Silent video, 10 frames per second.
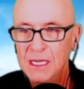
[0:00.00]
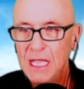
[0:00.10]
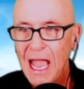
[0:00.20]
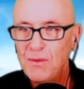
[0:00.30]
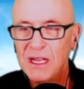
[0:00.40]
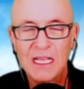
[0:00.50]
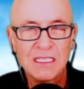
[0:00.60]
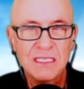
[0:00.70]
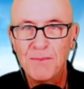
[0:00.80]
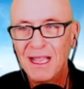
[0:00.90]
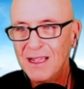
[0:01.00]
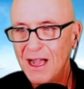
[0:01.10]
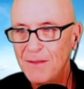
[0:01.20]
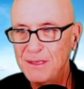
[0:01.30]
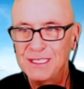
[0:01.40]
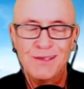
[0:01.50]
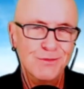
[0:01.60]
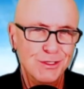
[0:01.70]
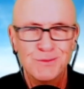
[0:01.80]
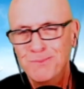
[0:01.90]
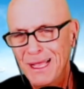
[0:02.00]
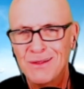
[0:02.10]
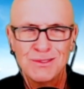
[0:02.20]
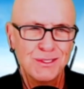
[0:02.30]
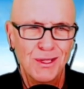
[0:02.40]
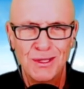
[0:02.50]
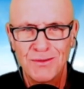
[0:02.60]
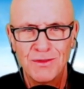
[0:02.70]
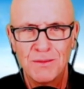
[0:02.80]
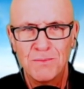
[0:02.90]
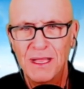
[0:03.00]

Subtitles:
I realize that my hobbies have just bounced all over the place.